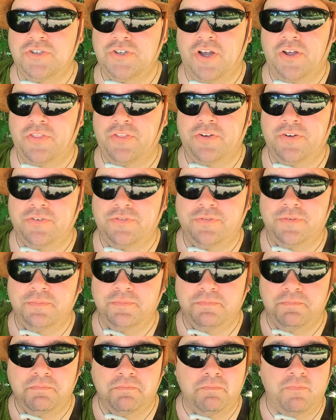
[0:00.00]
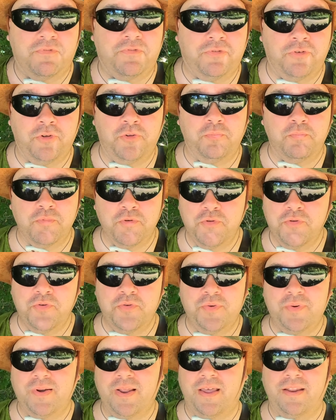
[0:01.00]
on the full
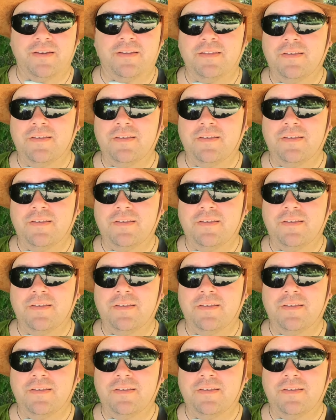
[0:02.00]
moon, and